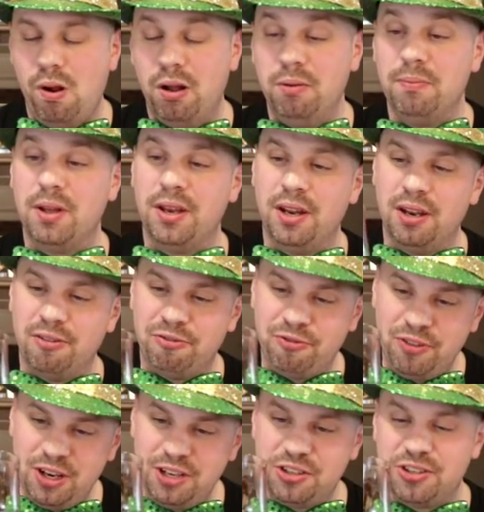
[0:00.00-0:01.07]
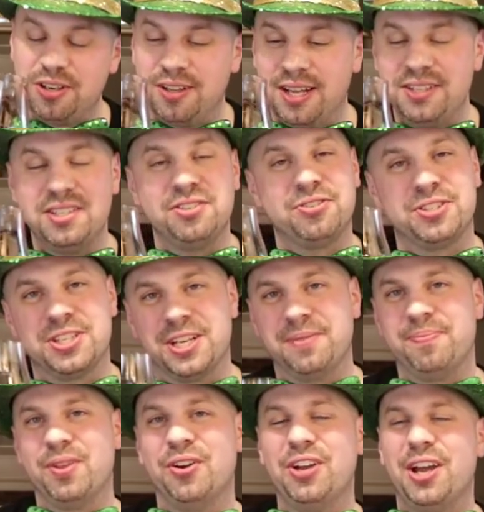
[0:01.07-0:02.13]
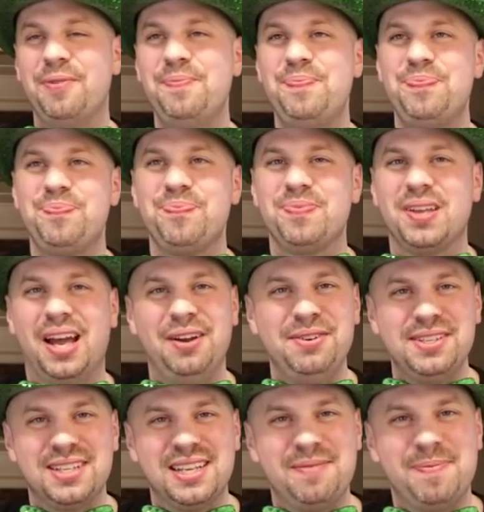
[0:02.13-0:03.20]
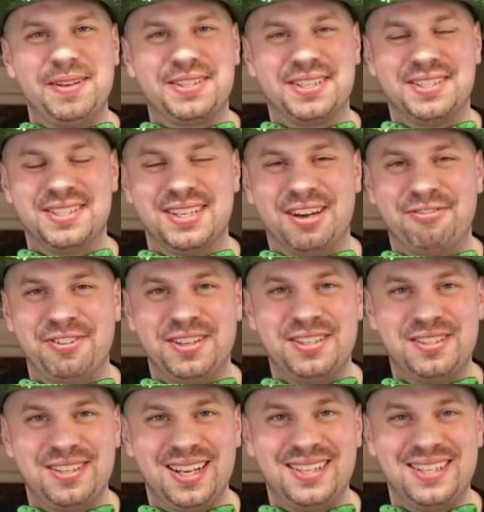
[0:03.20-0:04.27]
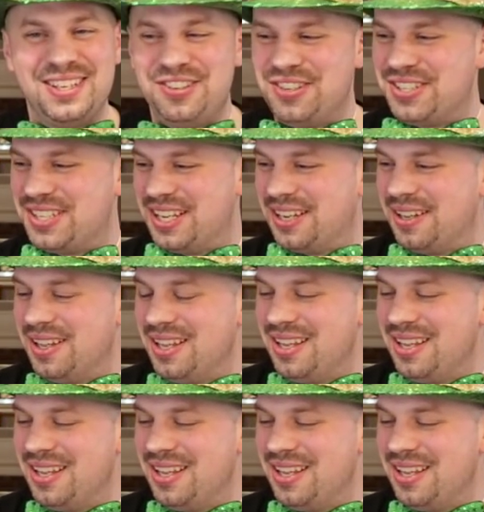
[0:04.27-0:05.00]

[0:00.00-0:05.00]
then the finish, that's interesting. Okay, I always like mixing stuff. It's interesting.